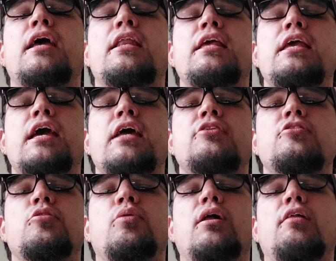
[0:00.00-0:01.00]
And he had
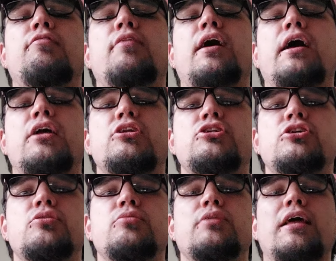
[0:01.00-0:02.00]
to qualify and
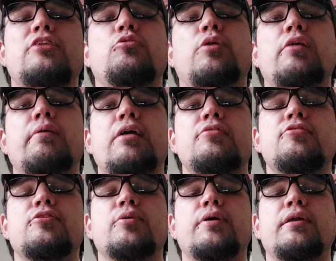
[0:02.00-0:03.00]
shoot like 20 rounds
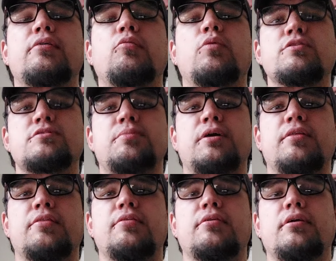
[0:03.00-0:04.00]
through it once a
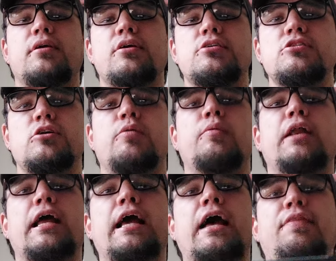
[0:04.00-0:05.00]
month. So
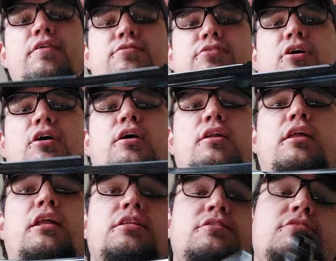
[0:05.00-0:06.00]
when I got this gun,
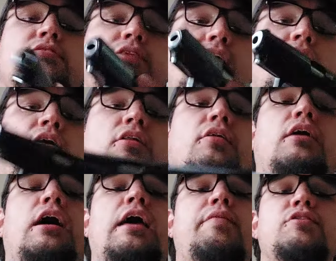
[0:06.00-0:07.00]
and
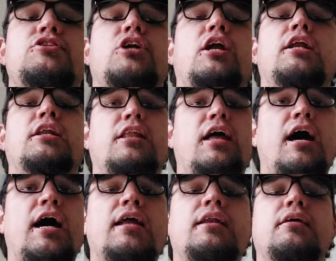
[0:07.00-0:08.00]
I haven't shot it a
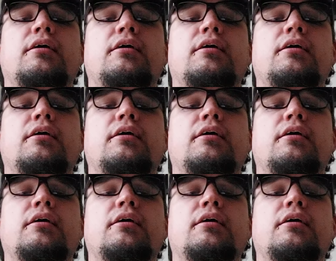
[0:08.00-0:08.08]
lot,